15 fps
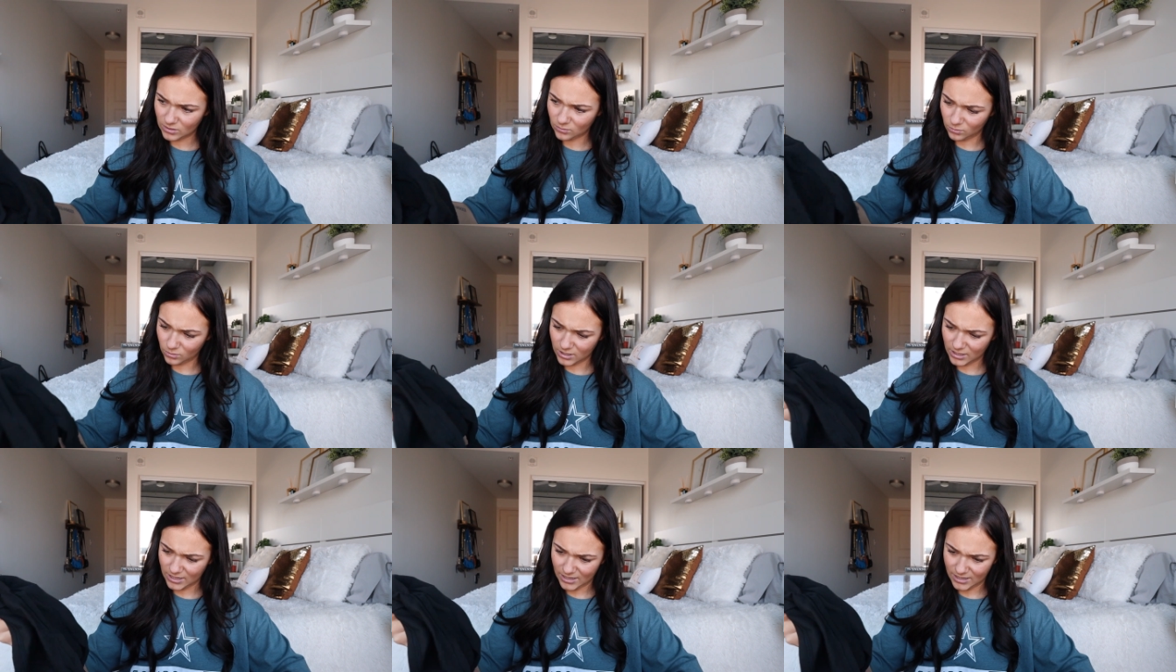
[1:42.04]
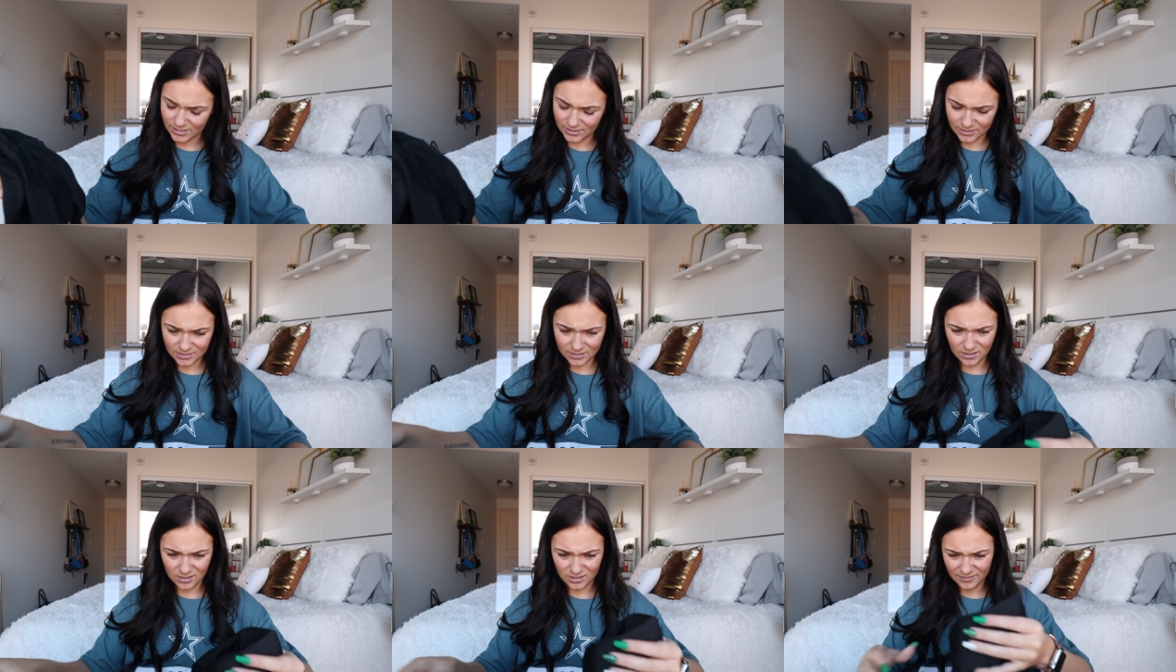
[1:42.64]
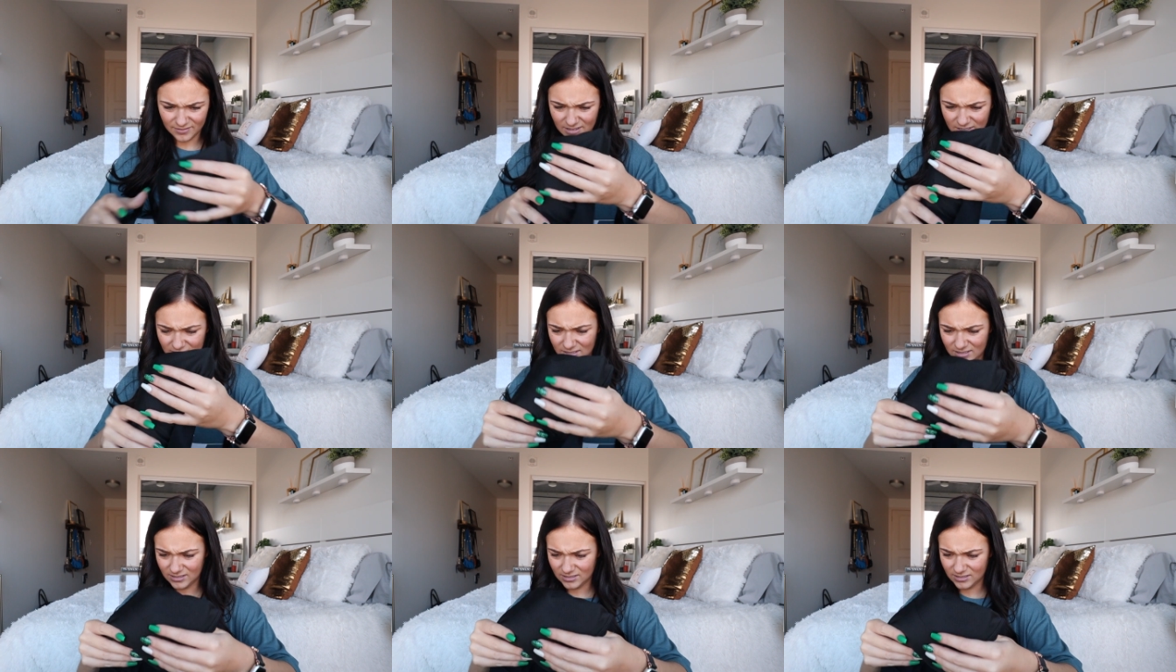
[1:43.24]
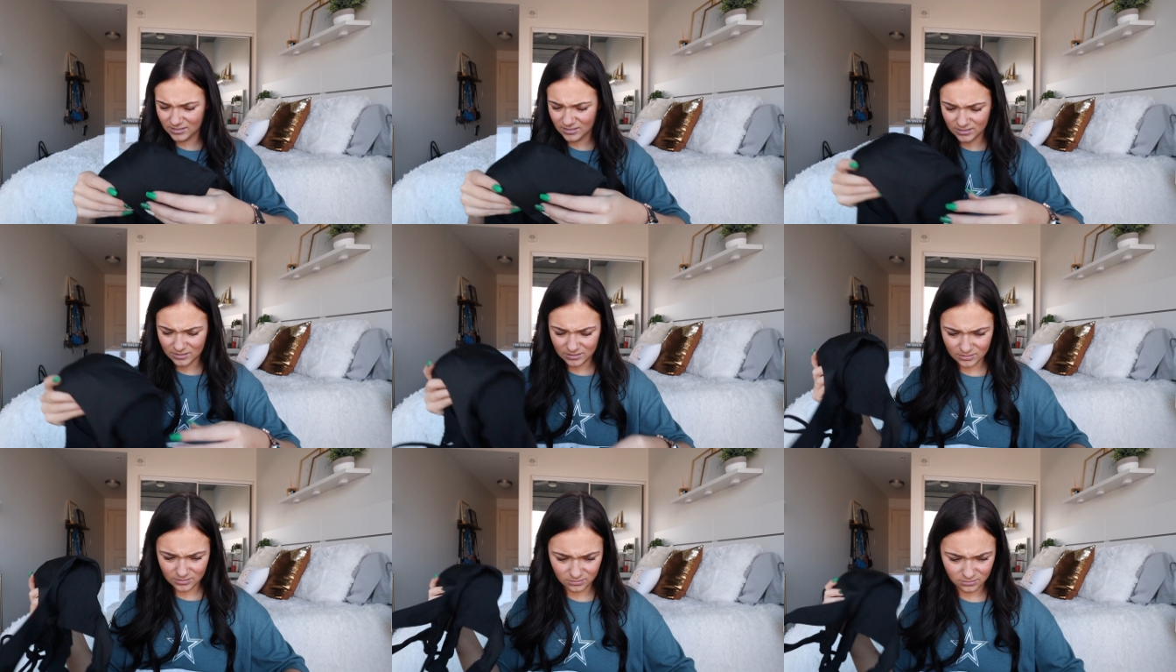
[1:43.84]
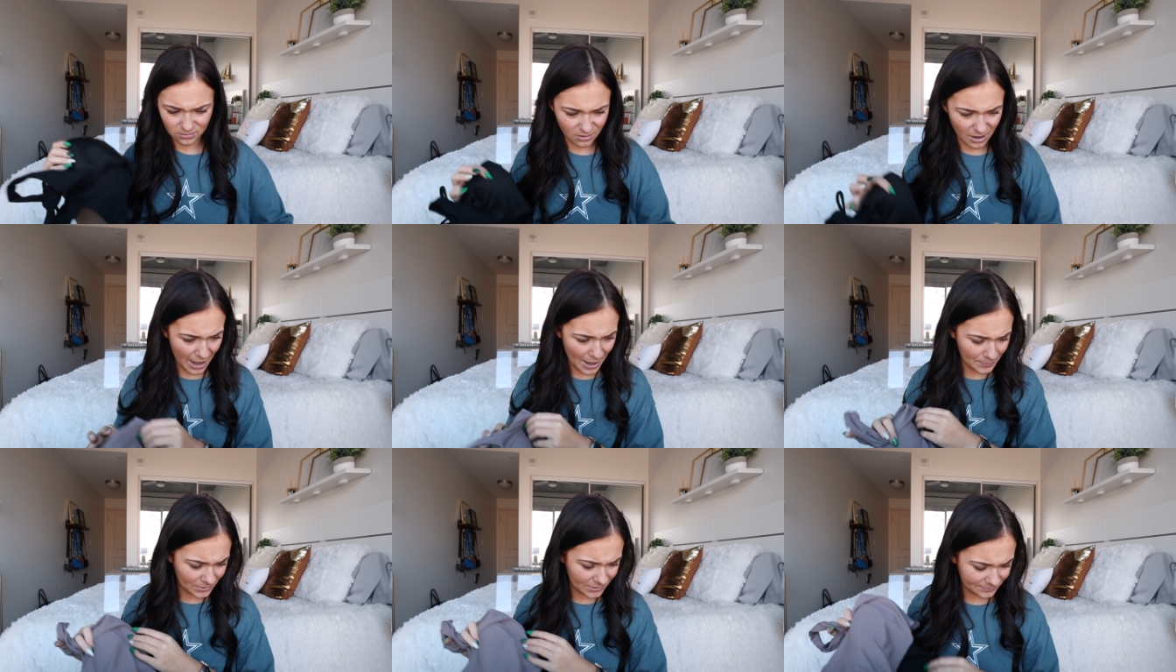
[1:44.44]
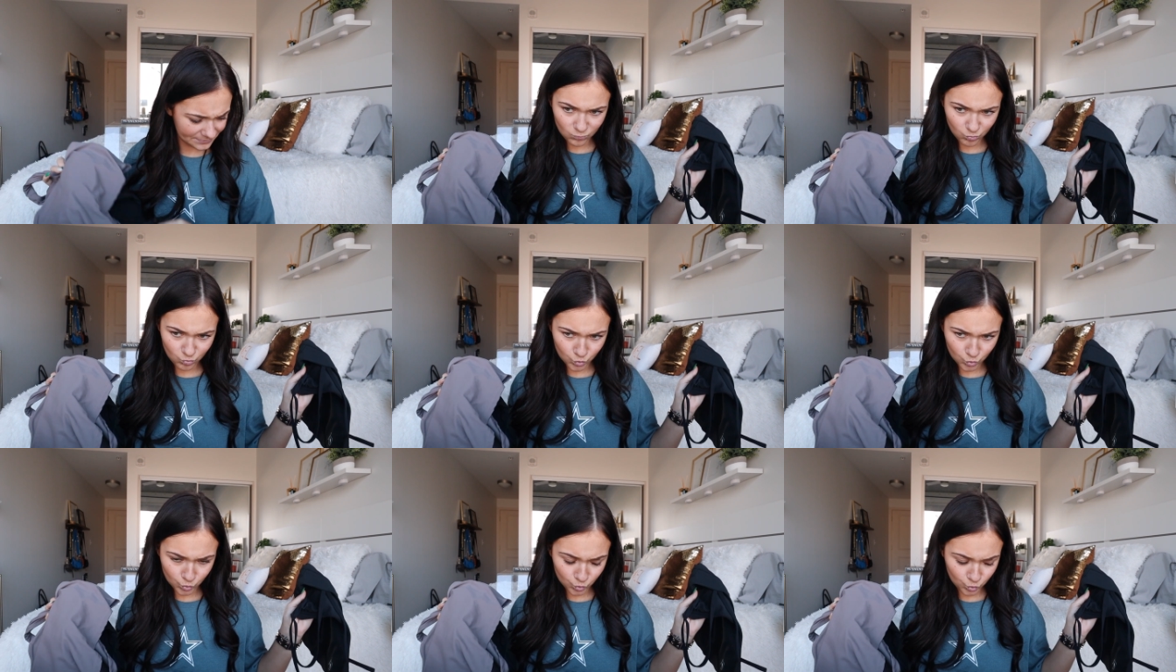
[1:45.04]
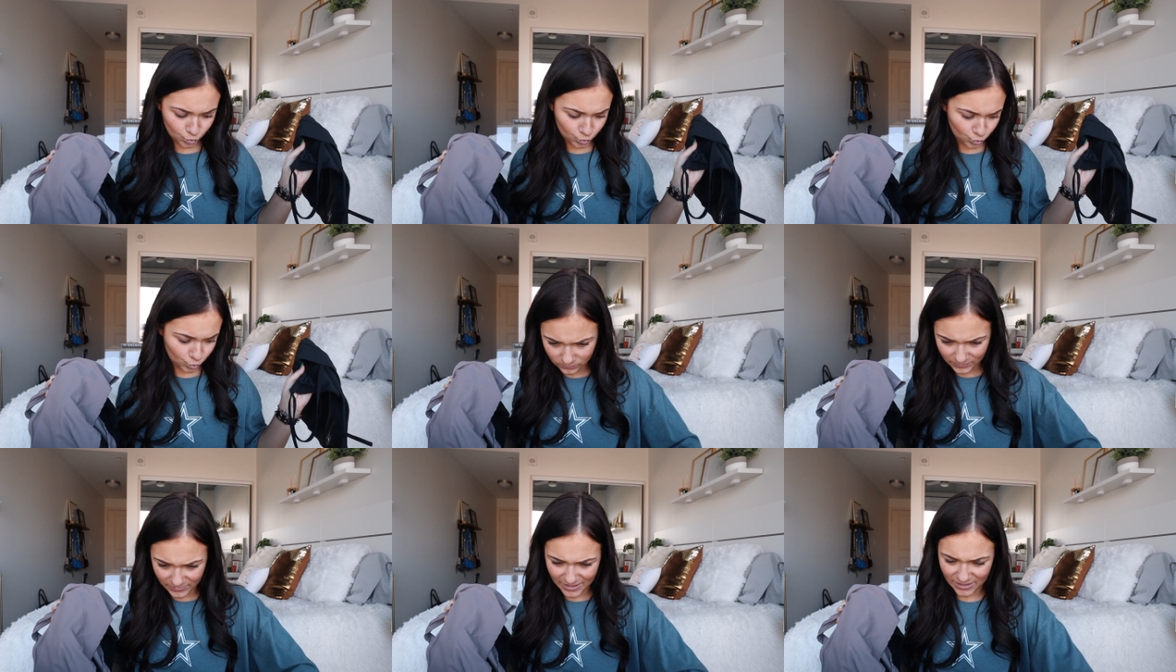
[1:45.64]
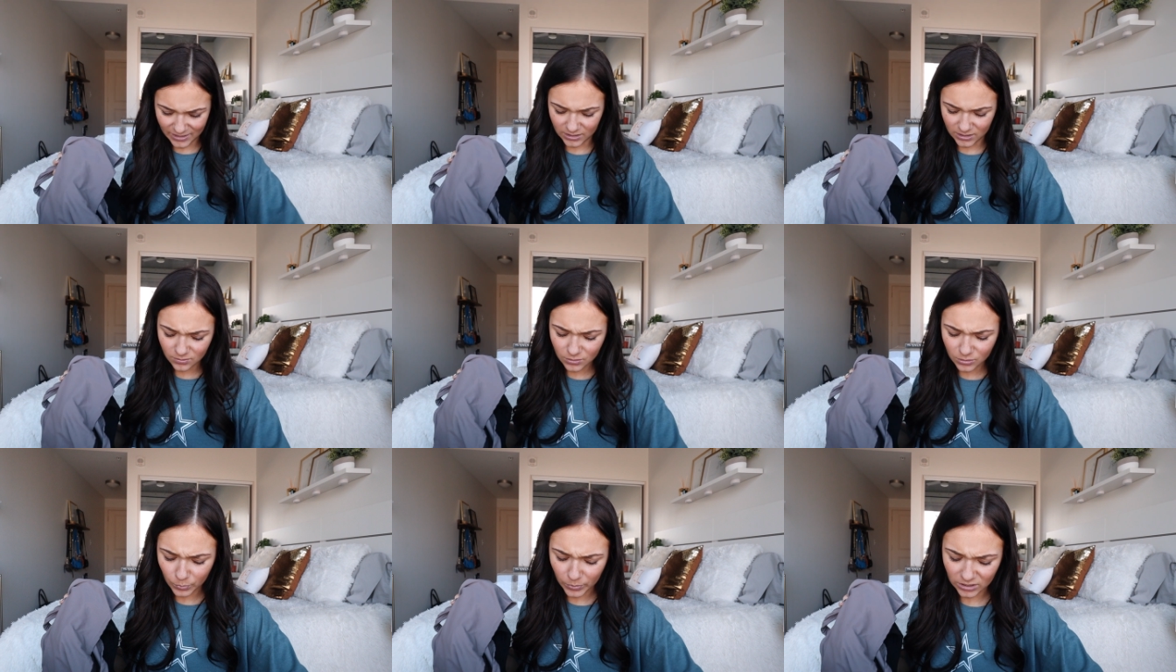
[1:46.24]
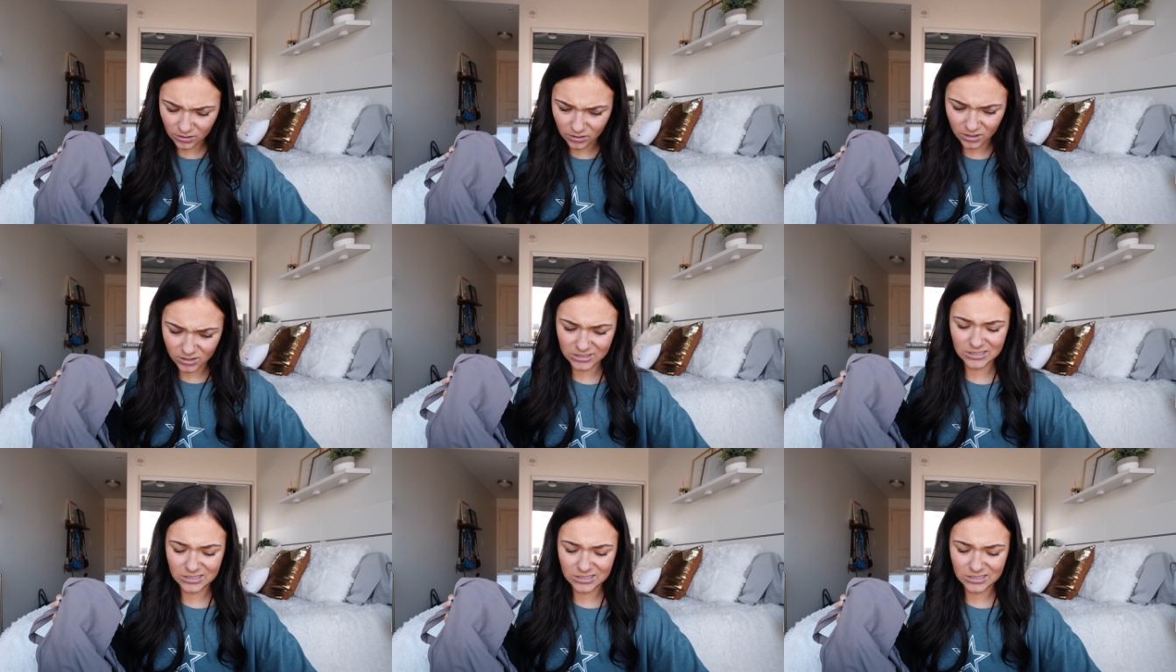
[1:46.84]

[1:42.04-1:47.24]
organize all of this crap. Mm. Yeah, like I don't want to wear long